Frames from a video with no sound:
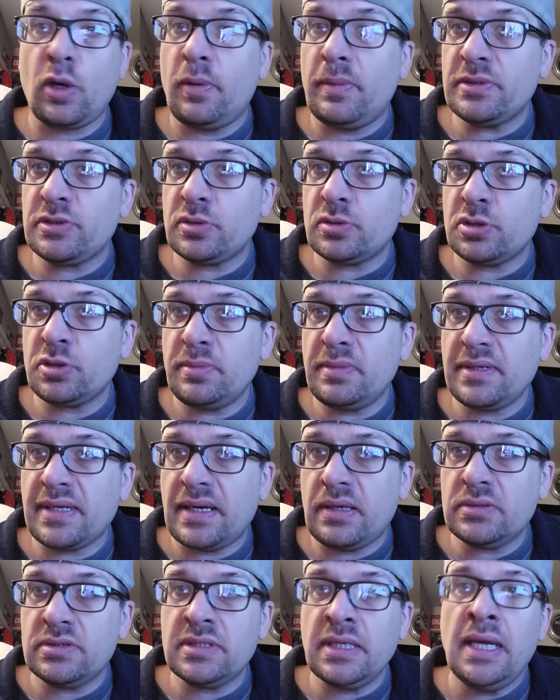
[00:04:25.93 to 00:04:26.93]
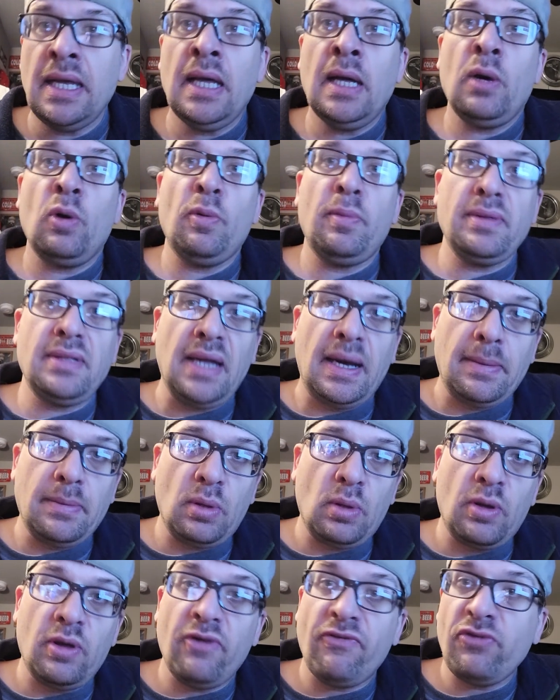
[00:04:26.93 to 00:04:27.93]
All my social media accounts will be down
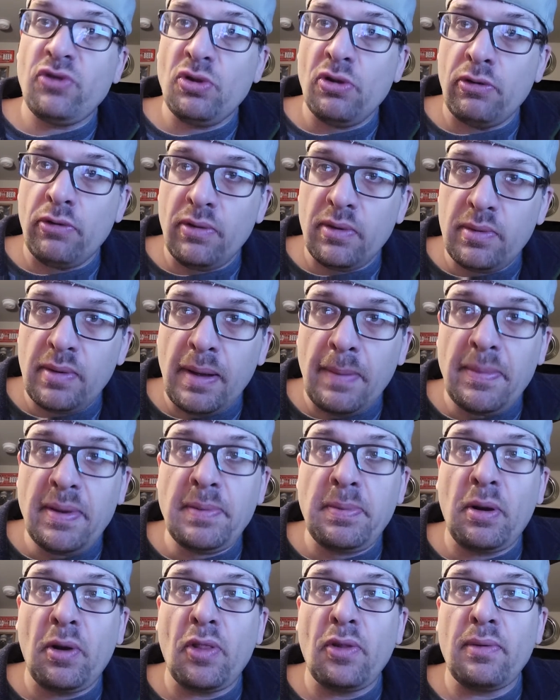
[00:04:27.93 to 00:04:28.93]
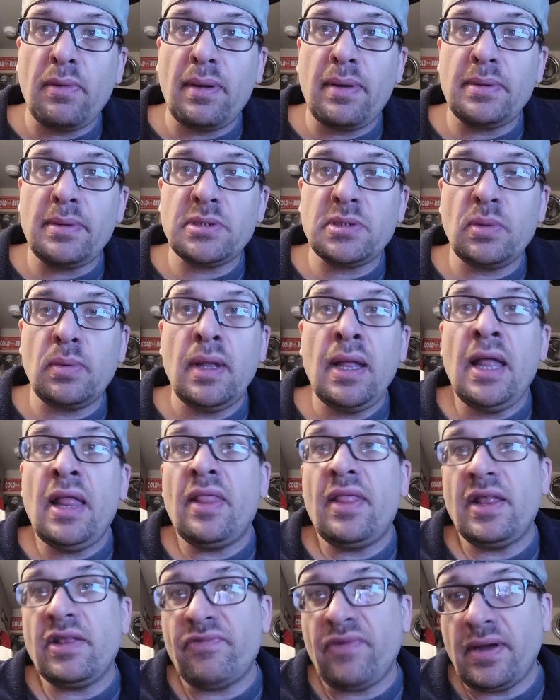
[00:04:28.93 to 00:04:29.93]
below. If you really want to be part of the Robert Show,
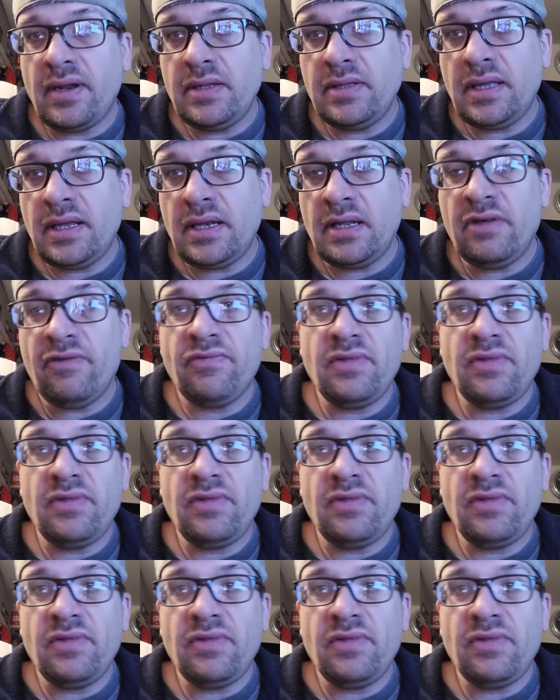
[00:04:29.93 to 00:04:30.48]
that's fine and dandy.